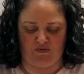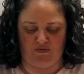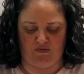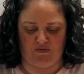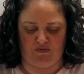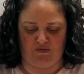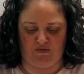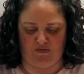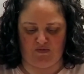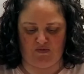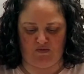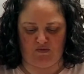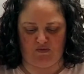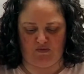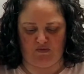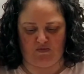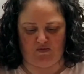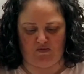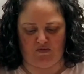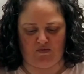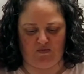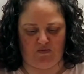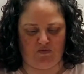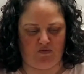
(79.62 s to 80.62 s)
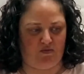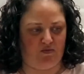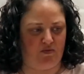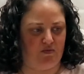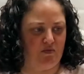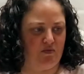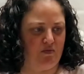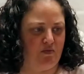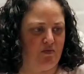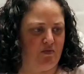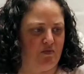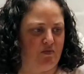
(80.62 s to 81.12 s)

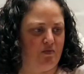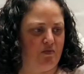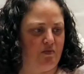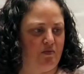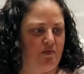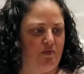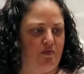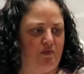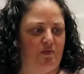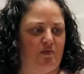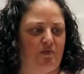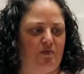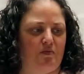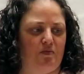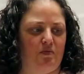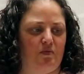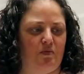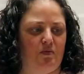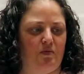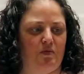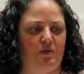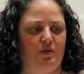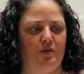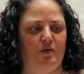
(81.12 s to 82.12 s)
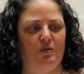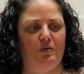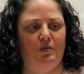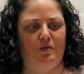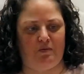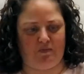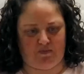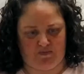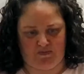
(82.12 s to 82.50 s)
(silent)